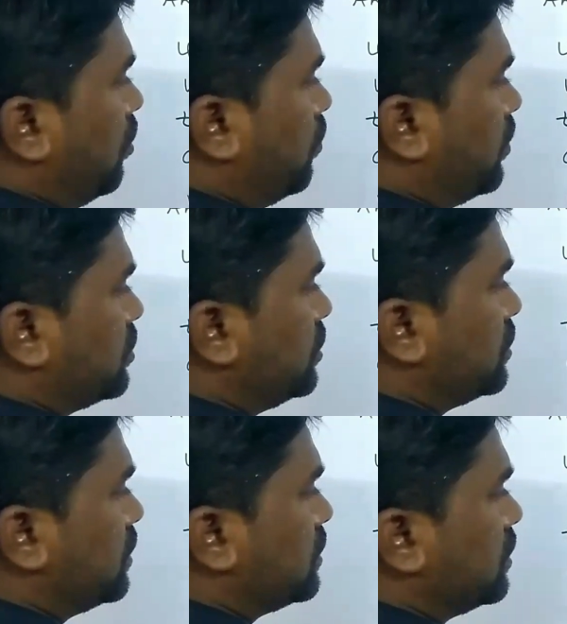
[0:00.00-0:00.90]
How much
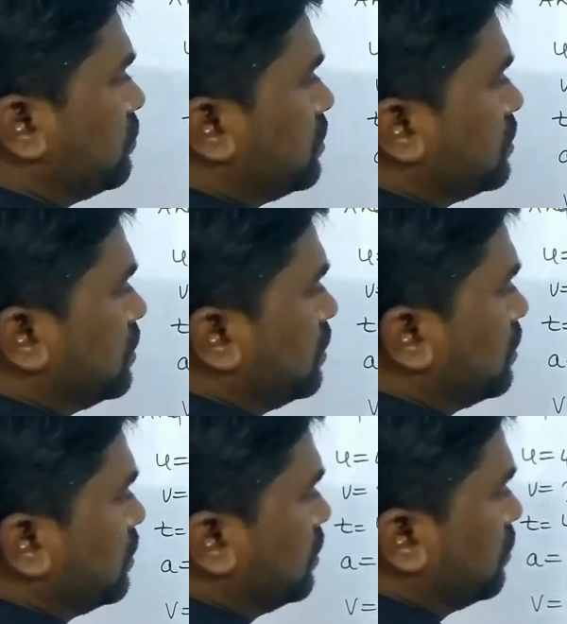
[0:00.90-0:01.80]
distance it
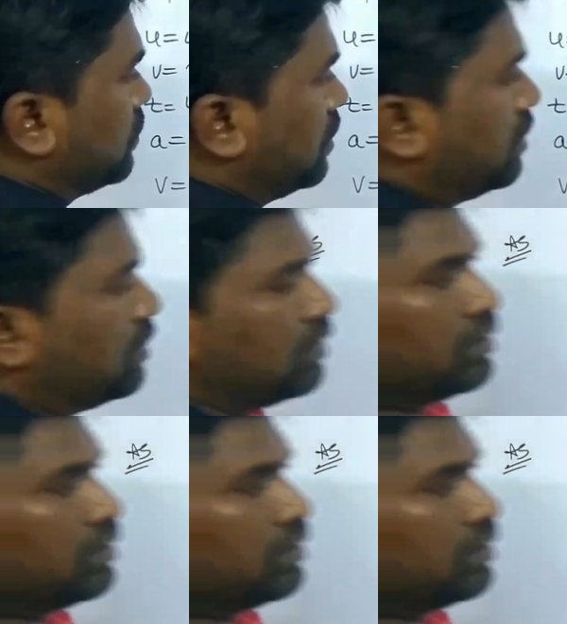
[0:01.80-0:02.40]
will